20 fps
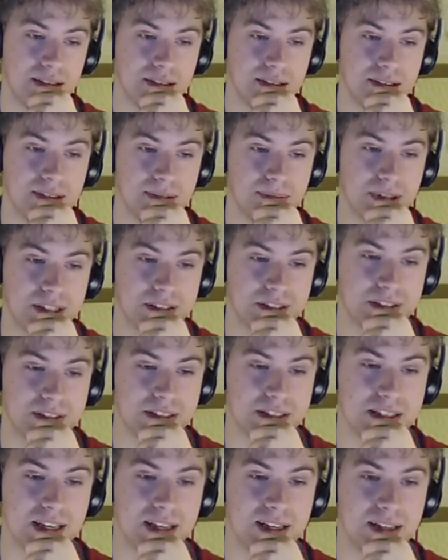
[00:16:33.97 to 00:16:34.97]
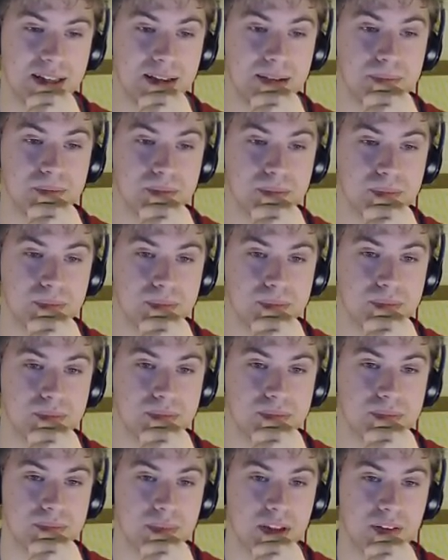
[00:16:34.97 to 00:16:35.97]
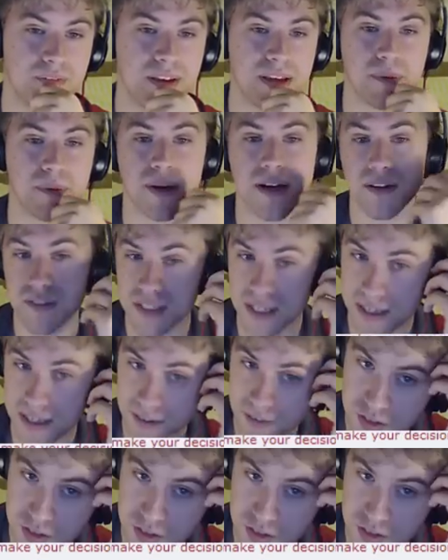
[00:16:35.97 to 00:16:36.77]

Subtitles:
Oh my goodness. I think we're going to have to